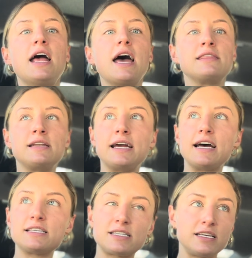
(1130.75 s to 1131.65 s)
And then I
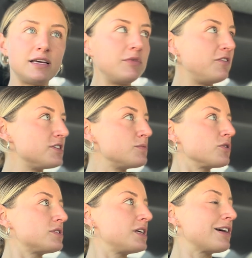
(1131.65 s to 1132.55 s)
asked him if he
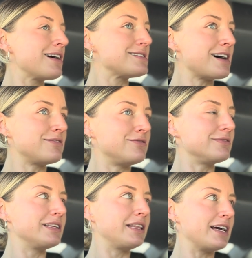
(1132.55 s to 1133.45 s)
smoked cigarettes. I don't
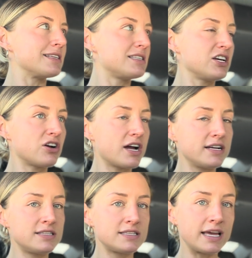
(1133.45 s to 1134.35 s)
really like
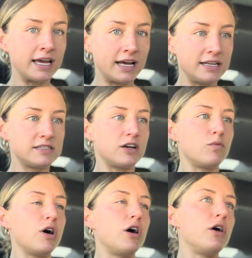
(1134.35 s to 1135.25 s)
cigarettes. And he's like,
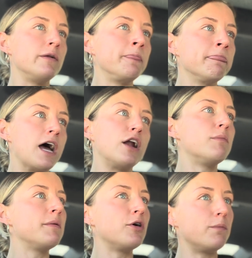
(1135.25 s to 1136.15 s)
well, I don't
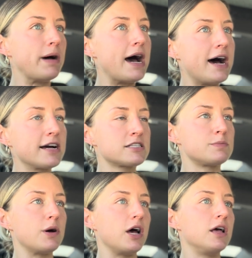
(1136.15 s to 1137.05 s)
buy my own packs,
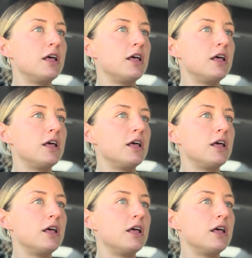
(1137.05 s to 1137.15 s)
but,